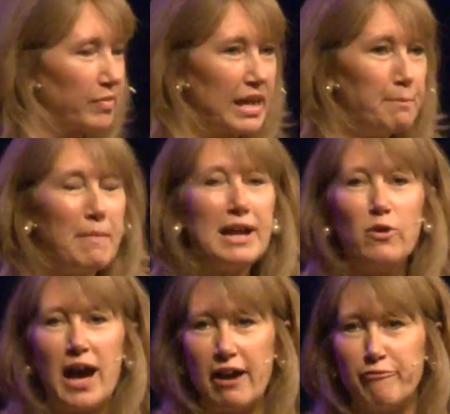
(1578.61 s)
It may
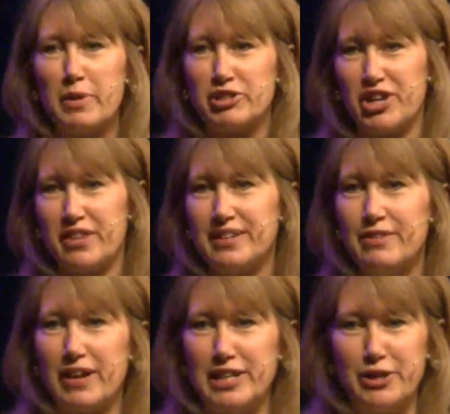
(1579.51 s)
not have much earthly
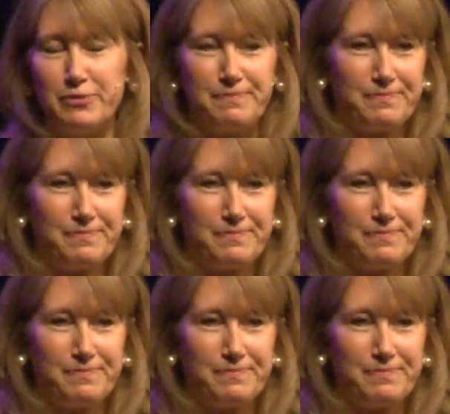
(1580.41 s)
value.